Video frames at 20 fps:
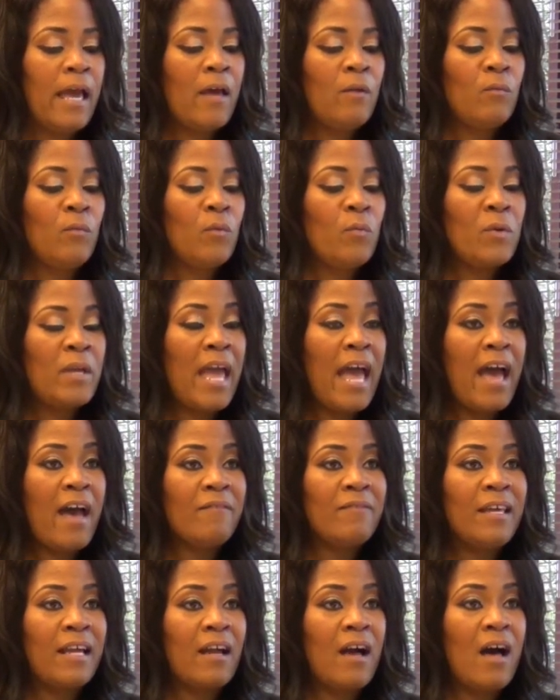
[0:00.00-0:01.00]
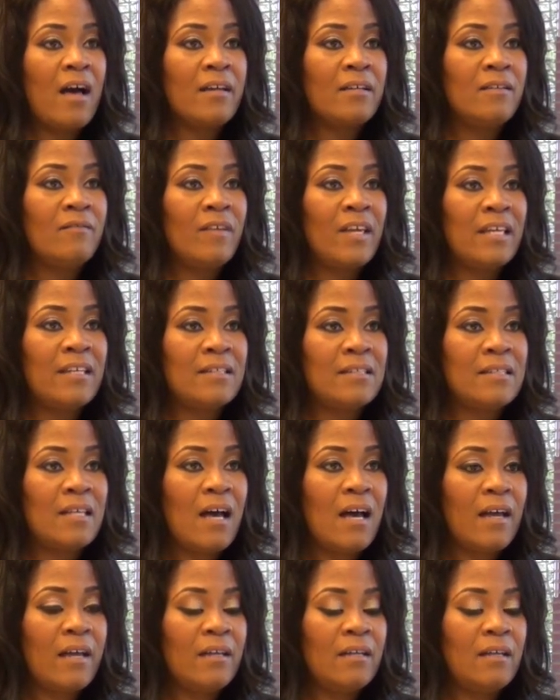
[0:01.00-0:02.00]
And when we have that kind of
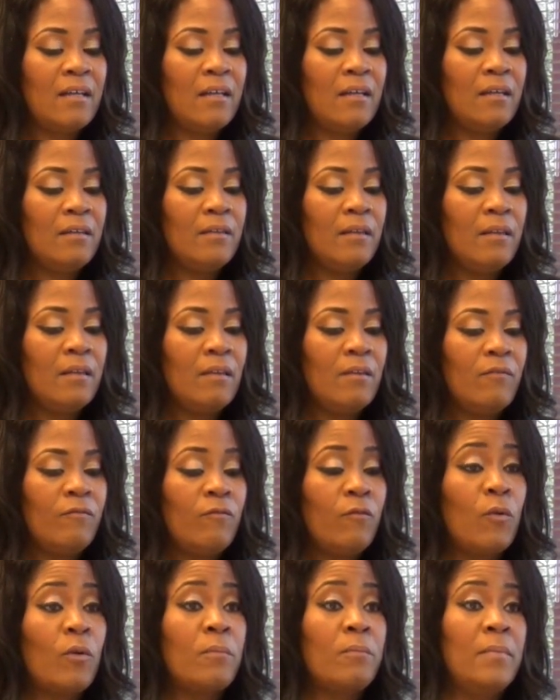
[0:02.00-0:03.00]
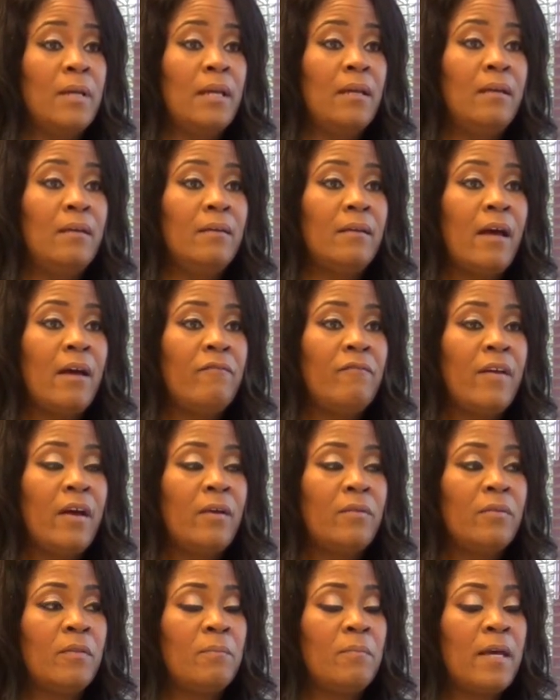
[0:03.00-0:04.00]
anxiety, for me, I
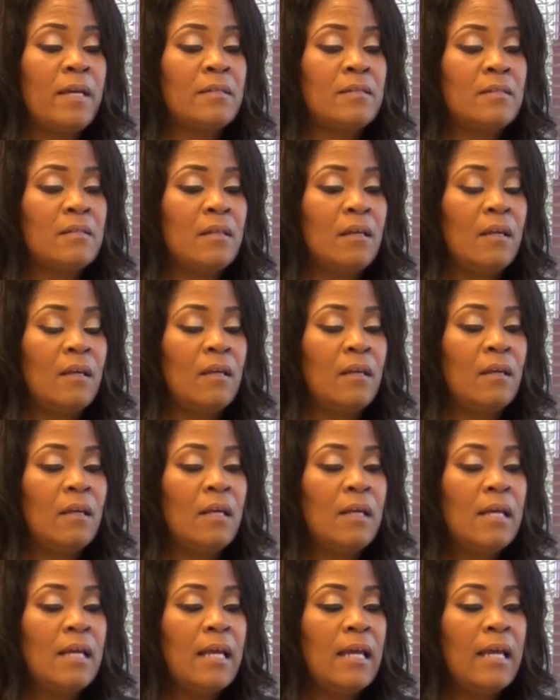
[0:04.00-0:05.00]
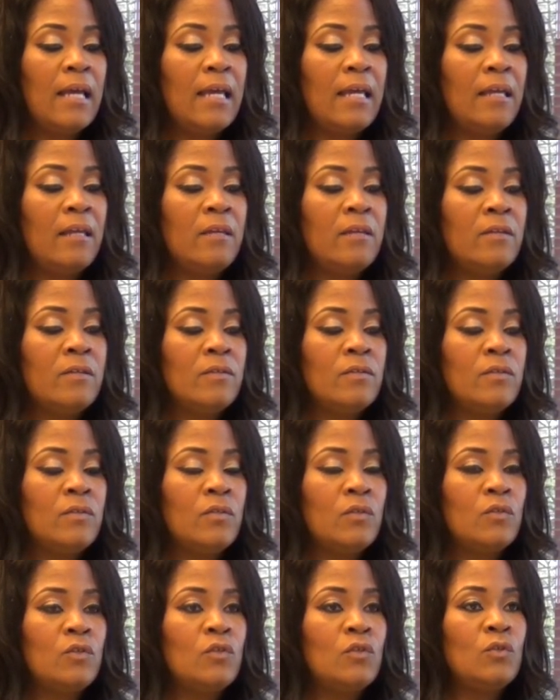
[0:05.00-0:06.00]
found the best thing
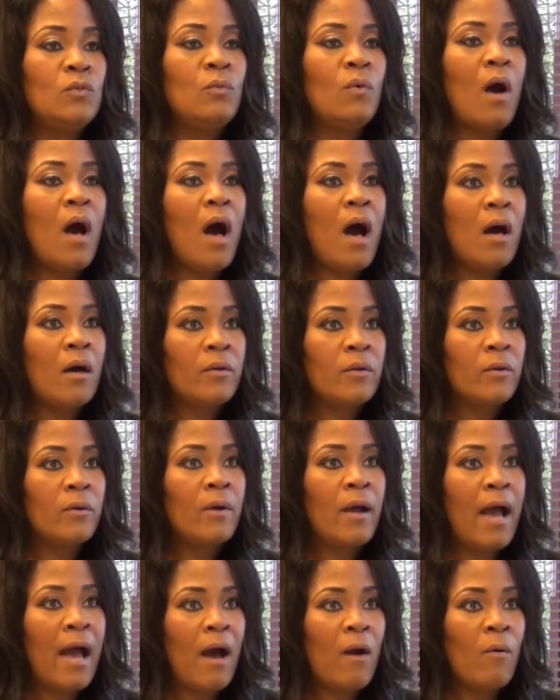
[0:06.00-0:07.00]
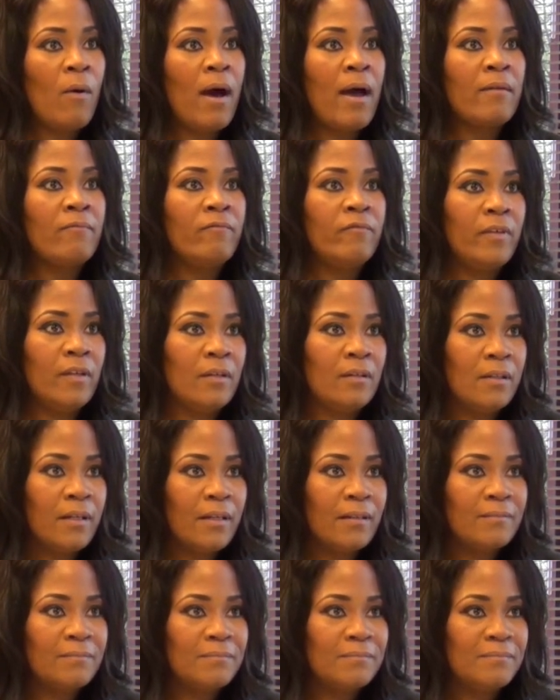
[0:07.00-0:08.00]
is to honor how I'm feeling,
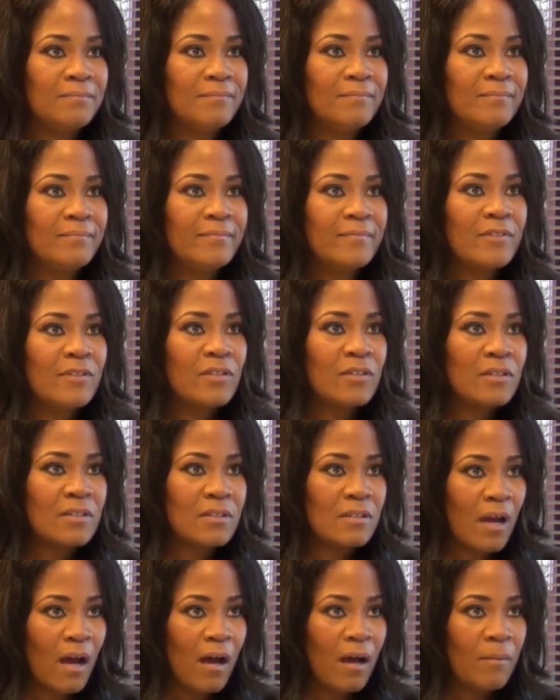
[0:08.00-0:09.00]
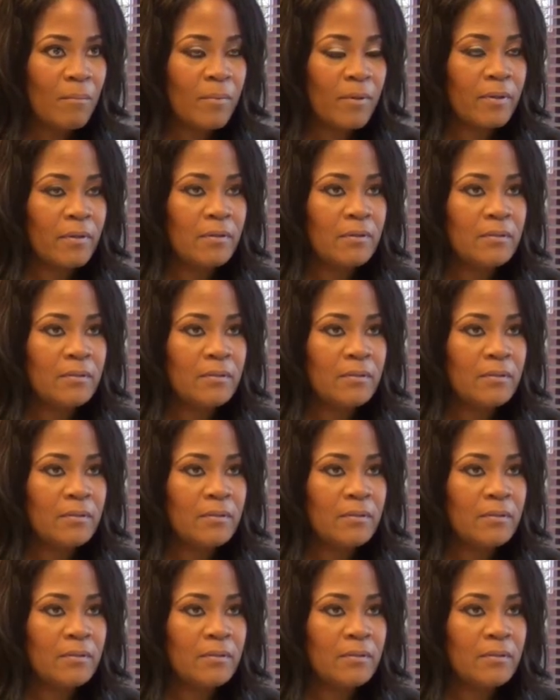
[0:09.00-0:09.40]
mm-hmm. to stop